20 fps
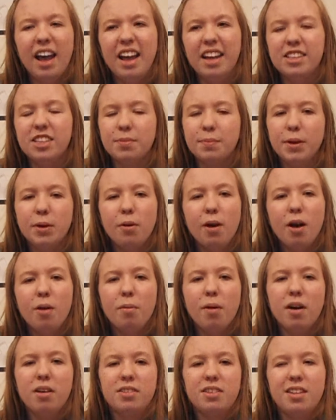It took me quite
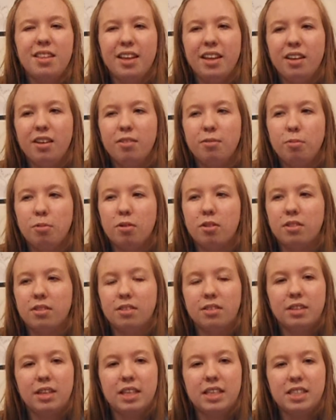a while to think of what
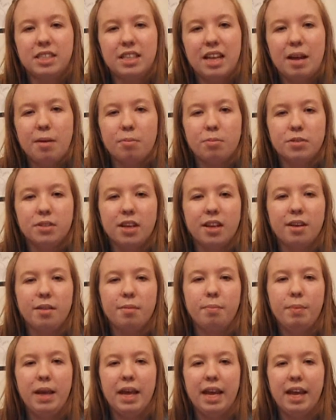this step was going
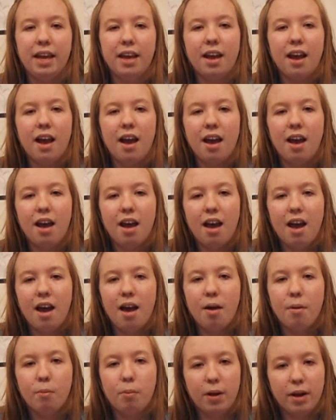to be
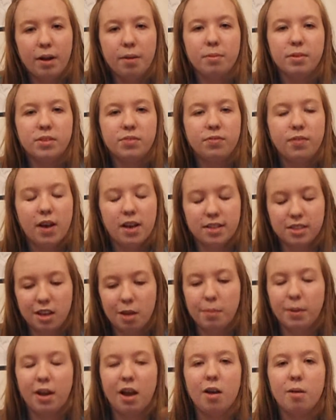when I was first
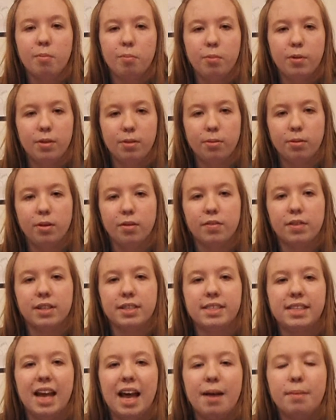coming up with all of the
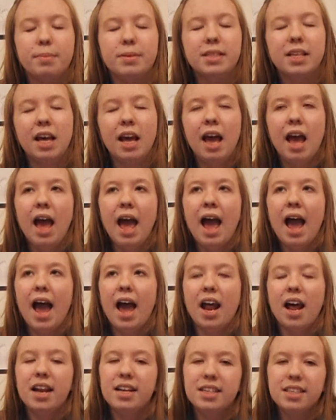steps,
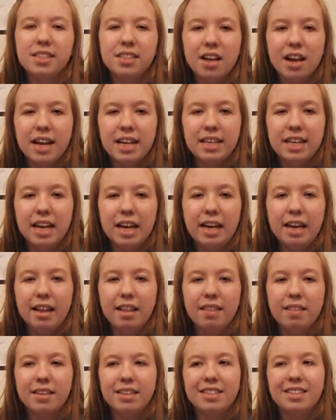and I decided
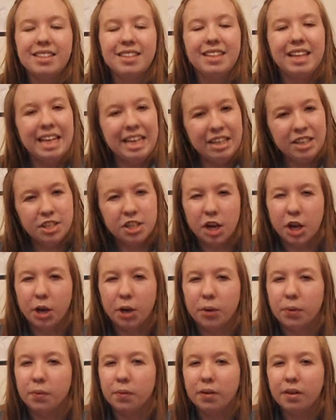the skin
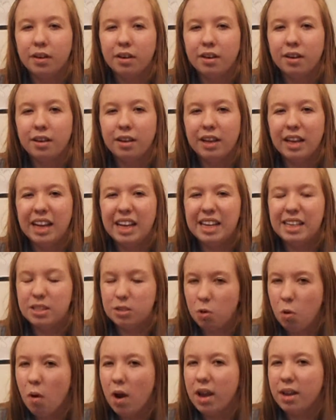tone is
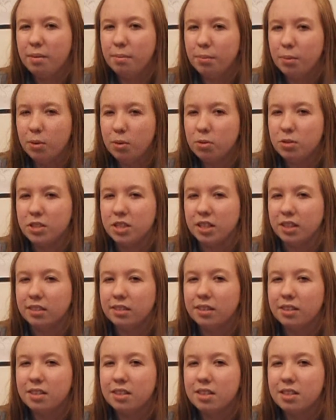quite
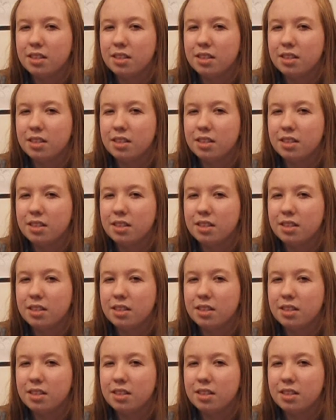important.